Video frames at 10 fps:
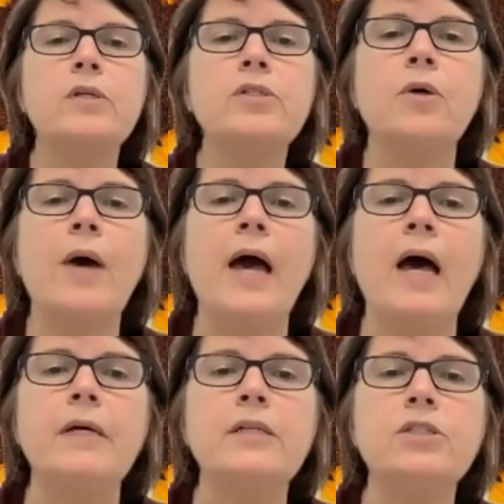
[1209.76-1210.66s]
So
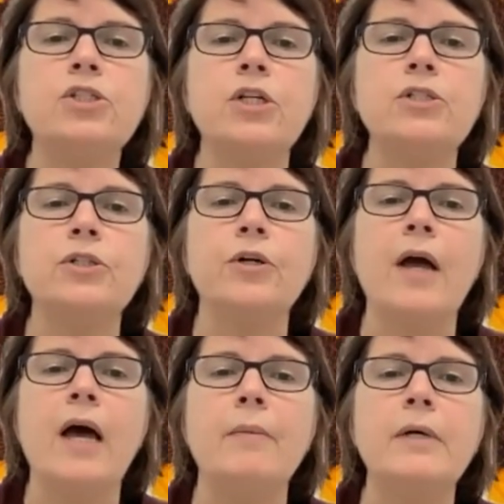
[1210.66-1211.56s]
habits, changing our
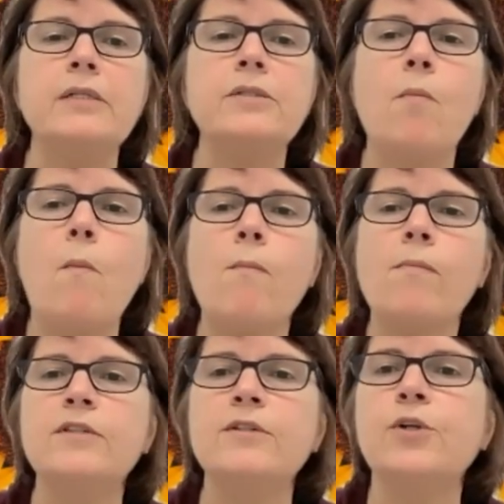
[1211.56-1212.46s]
habits.
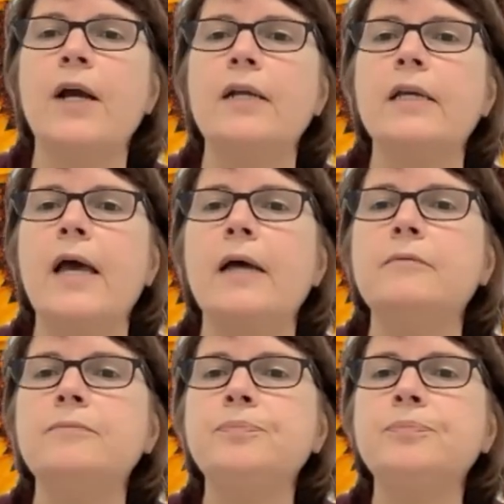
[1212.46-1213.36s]
So trying to get